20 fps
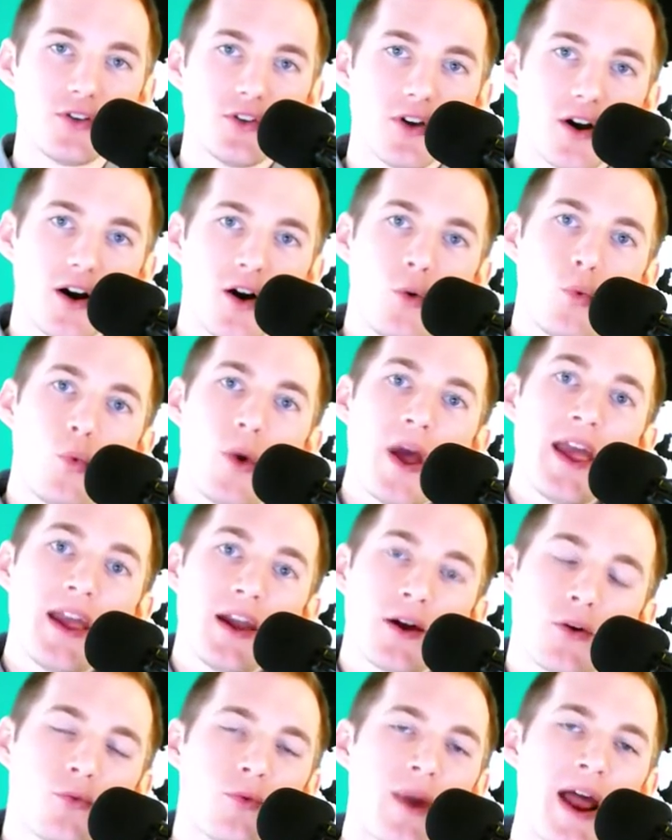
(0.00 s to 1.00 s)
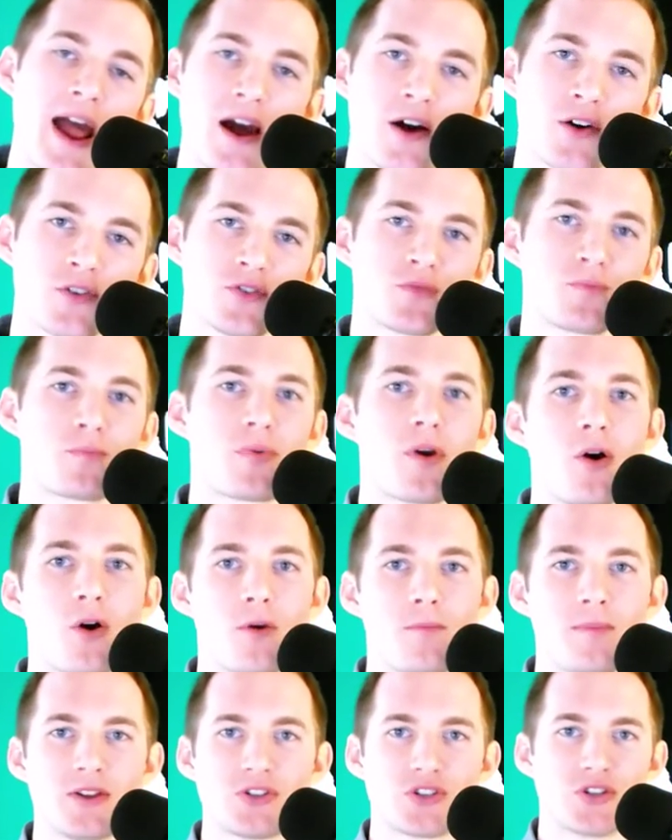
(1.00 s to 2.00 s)
a way around
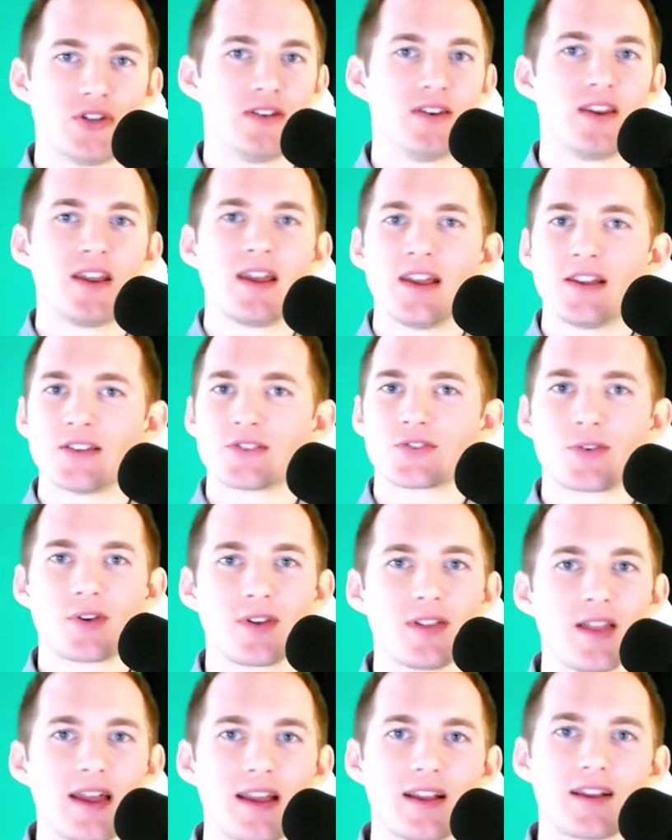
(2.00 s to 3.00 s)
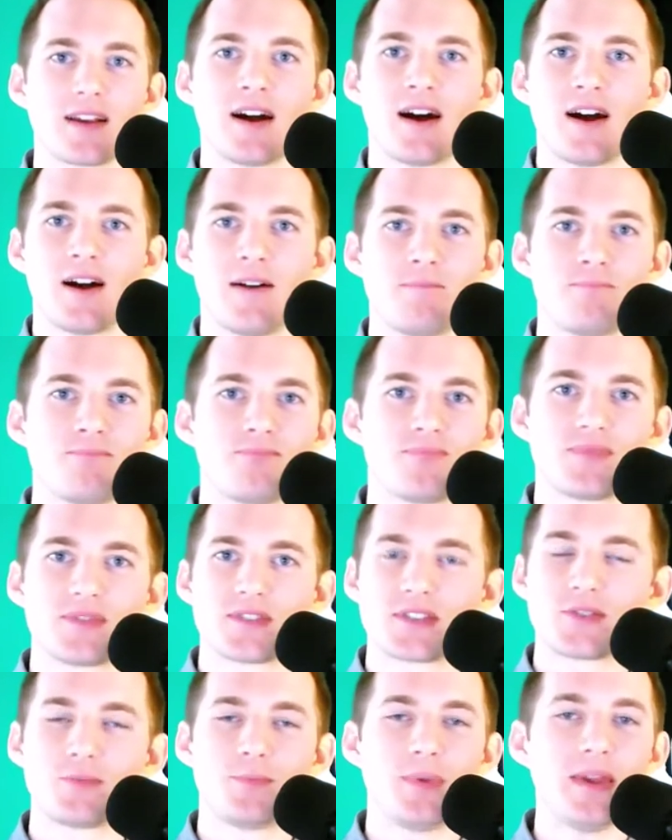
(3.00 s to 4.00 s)
prohibition, sort of like um,
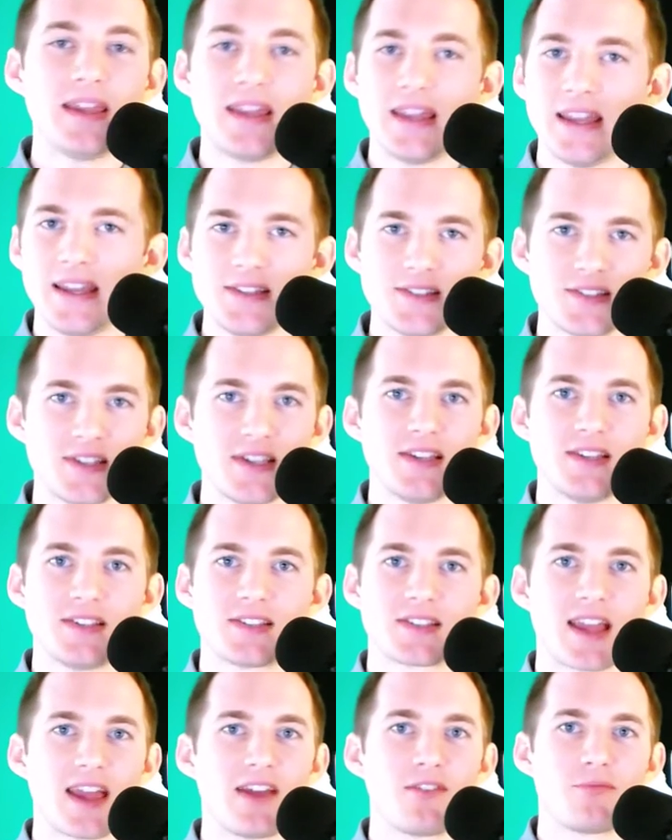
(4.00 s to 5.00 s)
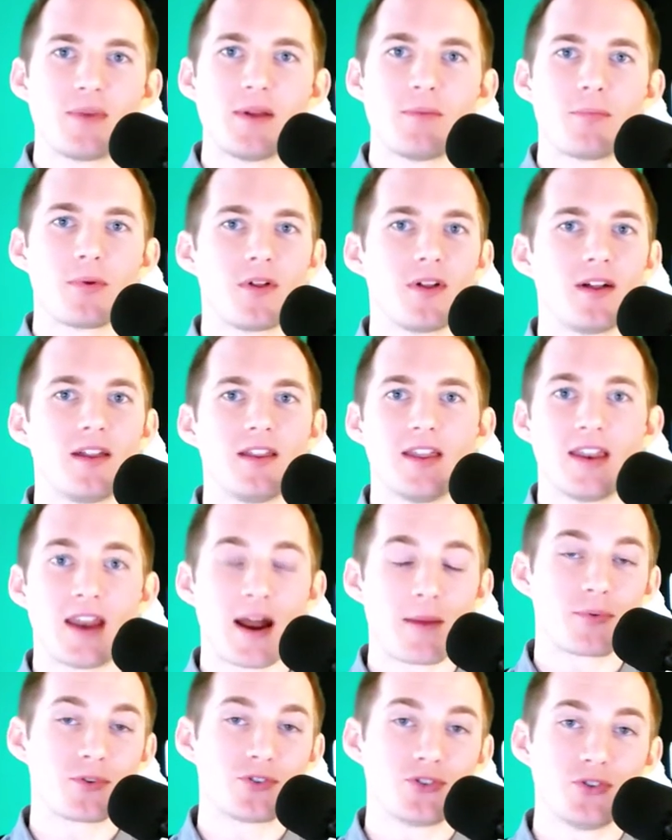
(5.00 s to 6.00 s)
speakeasies gave people a, an
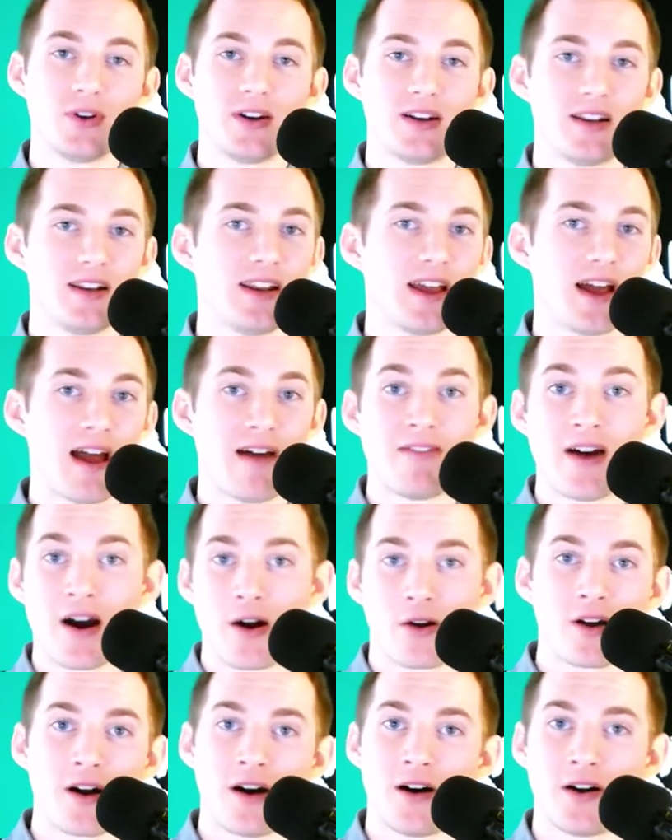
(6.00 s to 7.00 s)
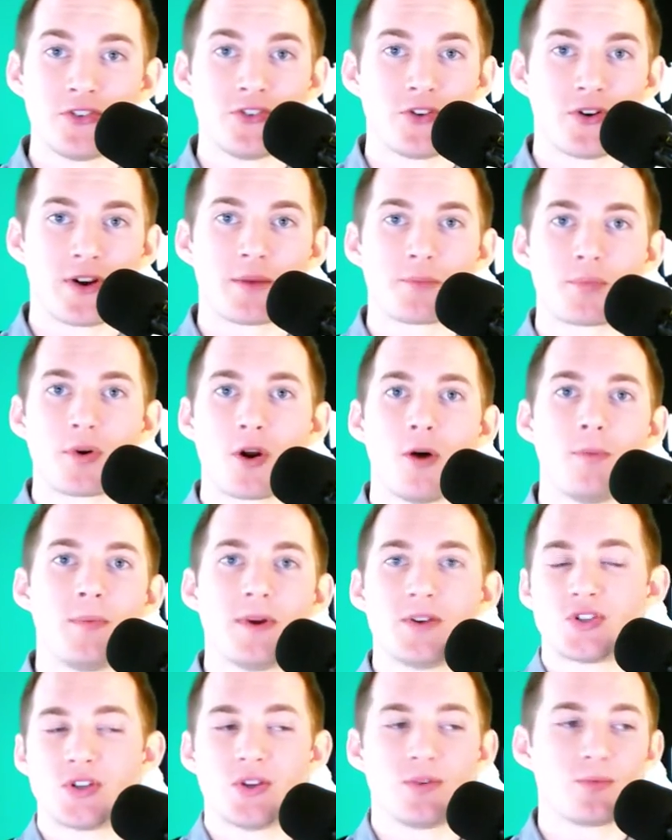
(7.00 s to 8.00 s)
opportunity to have alcohol during
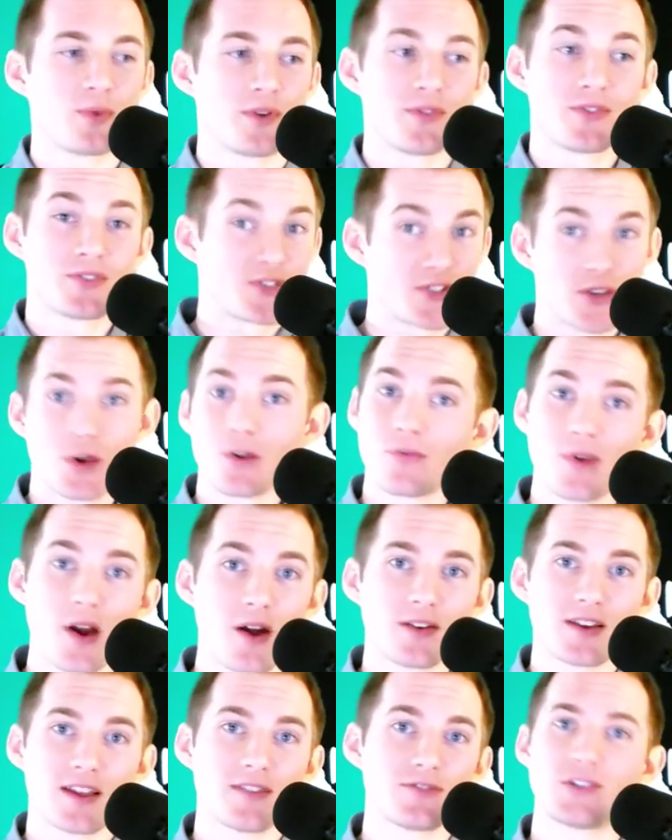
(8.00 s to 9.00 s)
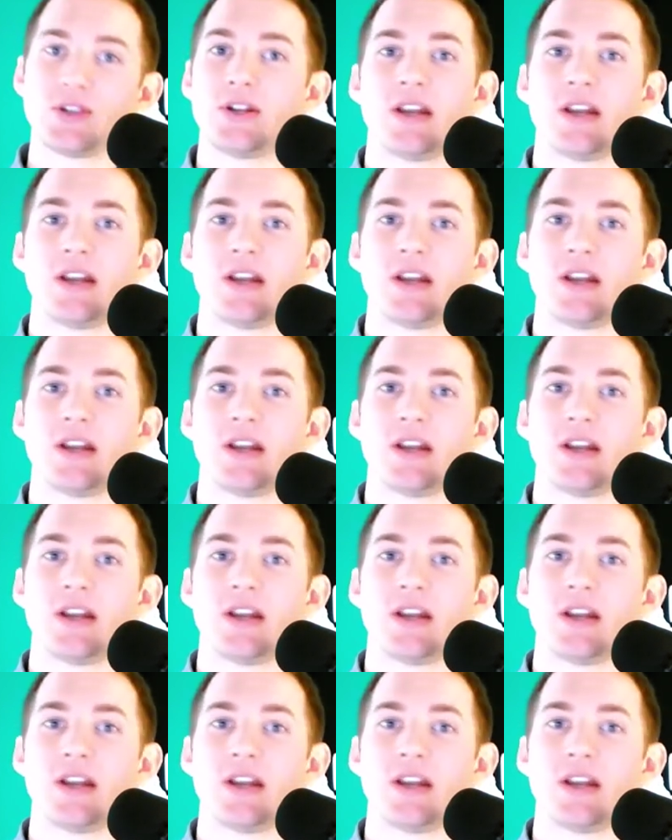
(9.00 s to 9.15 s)
prohibition. Well, the Silk Road gives you